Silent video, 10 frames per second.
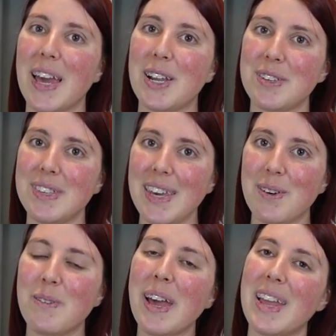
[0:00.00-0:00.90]
and I'll see
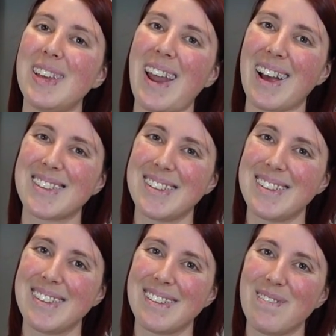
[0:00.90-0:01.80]
you in the
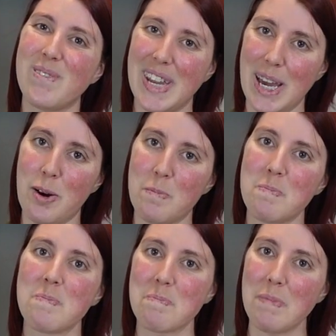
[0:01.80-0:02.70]
next video.
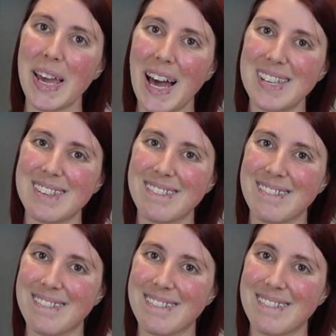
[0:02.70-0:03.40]
Bye, guys.